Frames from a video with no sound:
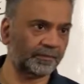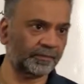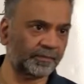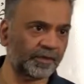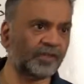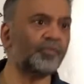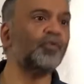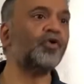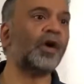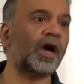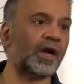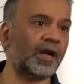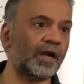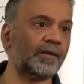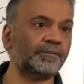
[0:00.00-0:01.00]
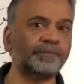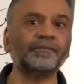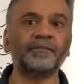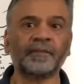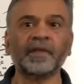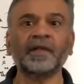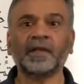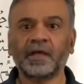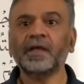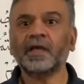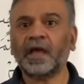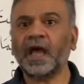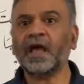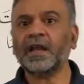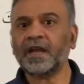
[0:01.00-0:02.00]
ismu kana,
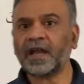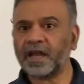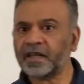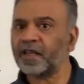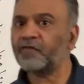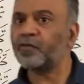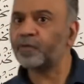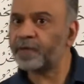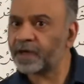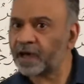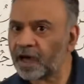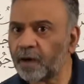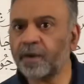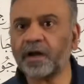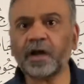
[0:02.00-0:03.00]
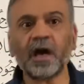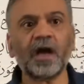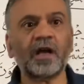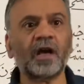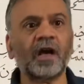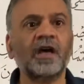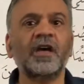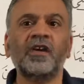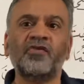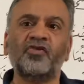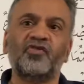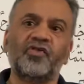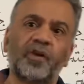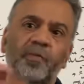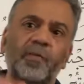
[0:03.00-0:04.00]
and there would be a khabar kana. So
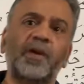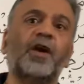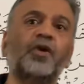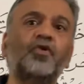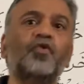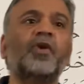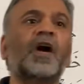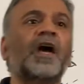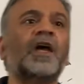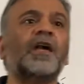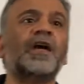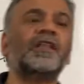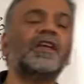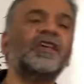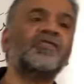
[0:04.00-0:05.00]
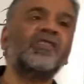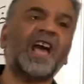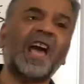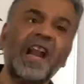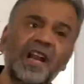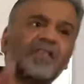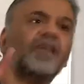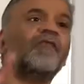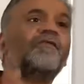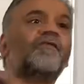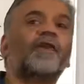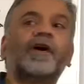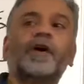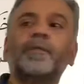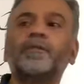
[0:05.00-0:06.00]
similar to kana, there is another
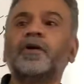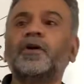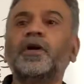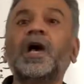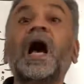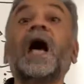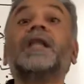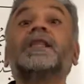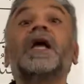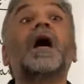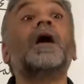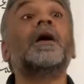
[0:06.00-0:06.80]
verb kada.